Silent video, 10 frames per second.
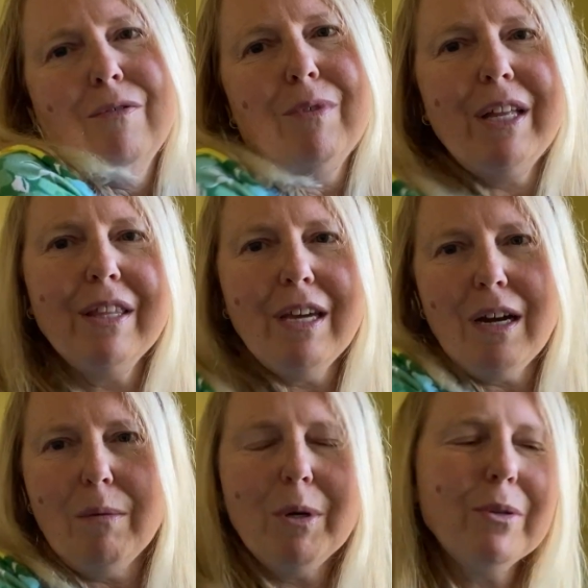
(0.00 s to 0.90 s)
around the
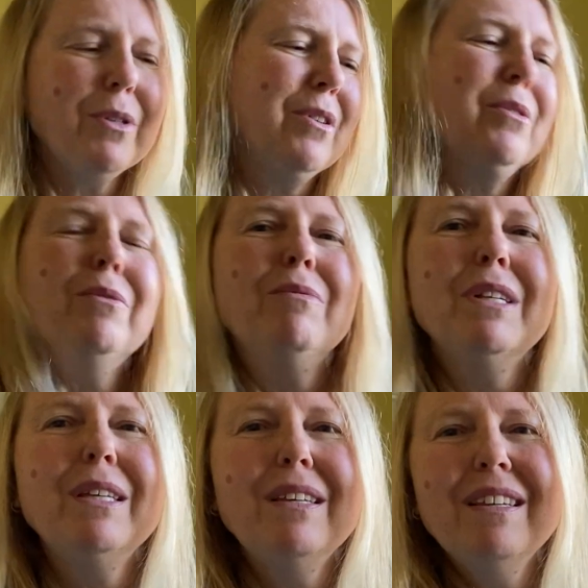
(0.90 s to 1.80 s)
armholes, and
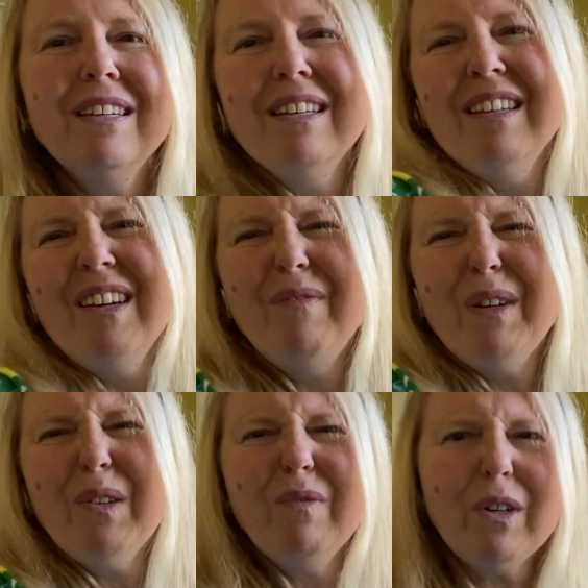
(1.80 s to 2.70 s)
I
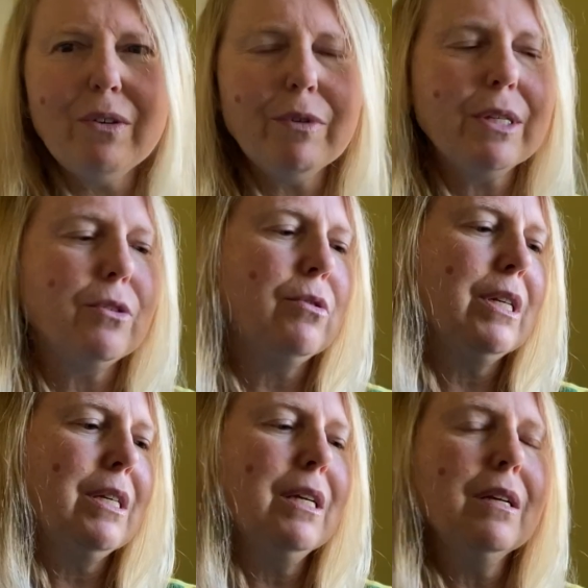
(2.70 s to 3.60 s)
felt it very
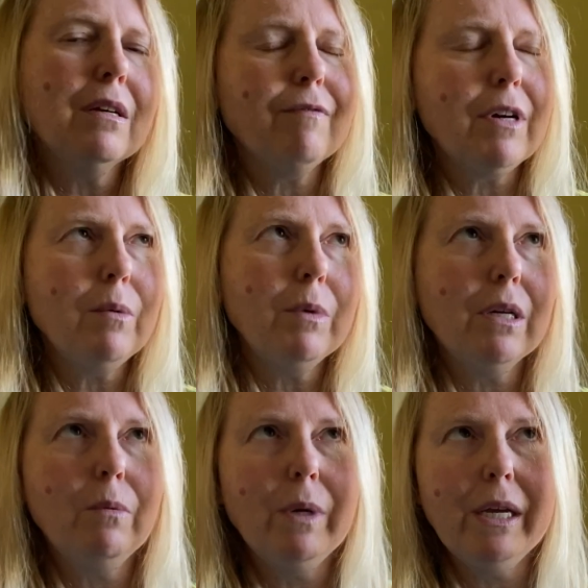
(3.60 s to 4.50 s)
restricting. And I find when
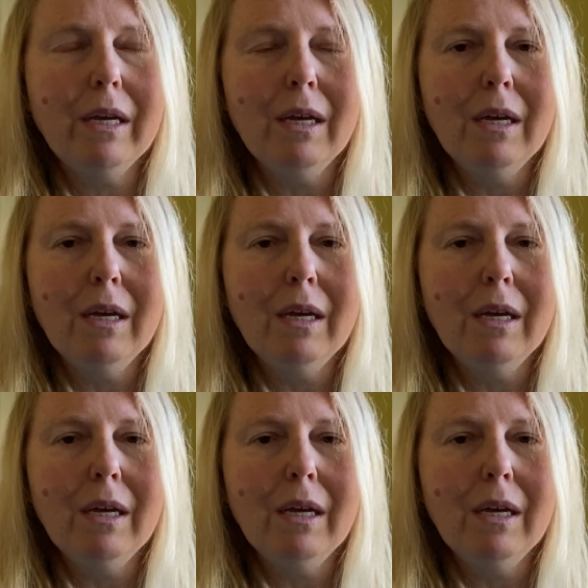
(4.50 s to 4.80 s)
I wear